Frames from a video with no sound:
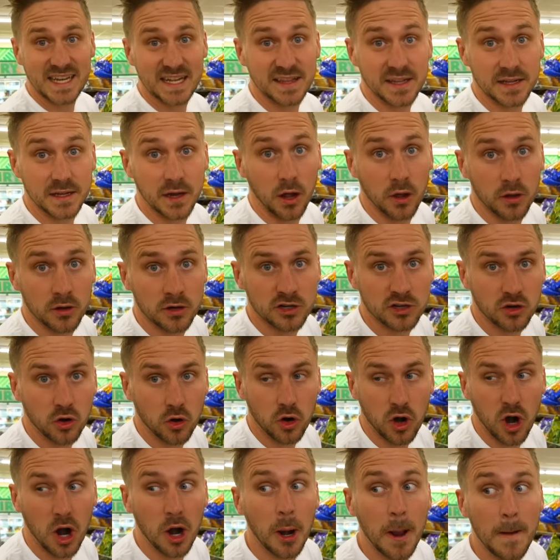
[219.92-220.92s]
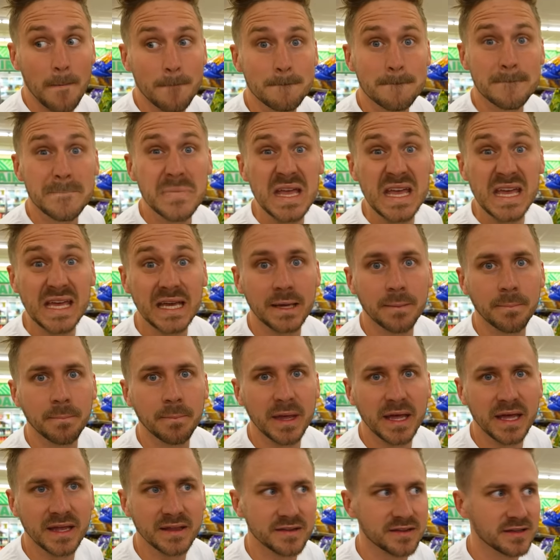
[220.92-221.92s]
at the dollar store are a big
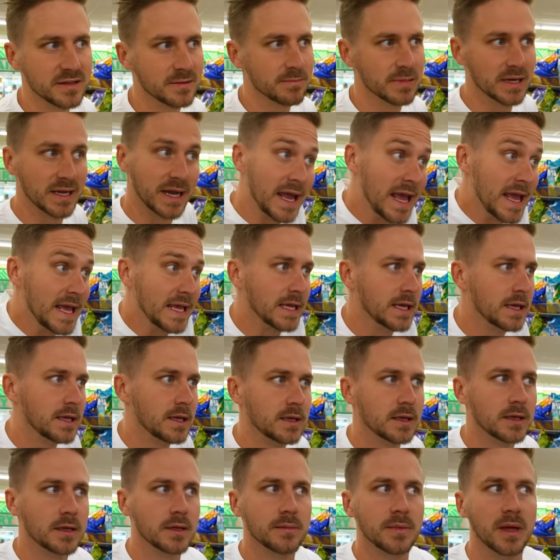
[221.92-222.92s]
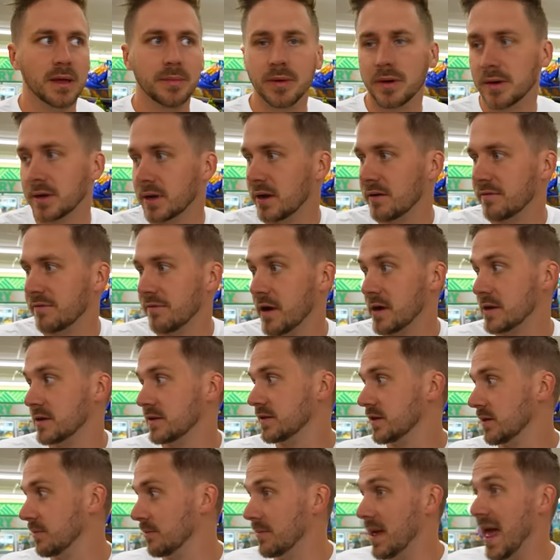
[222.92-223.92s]
miss. But hey, maybe I'm gonna find
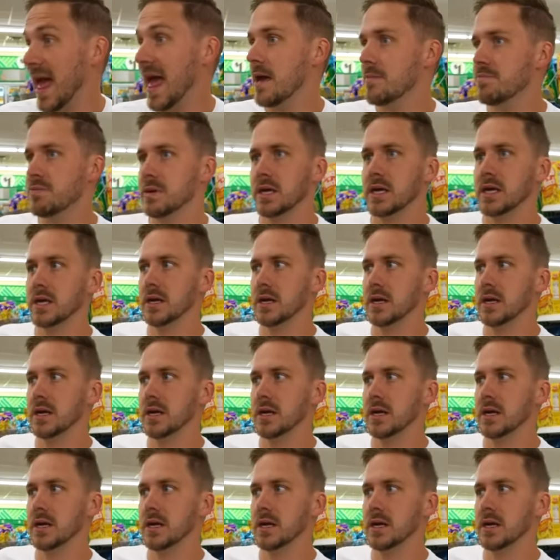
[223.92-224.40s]
something epic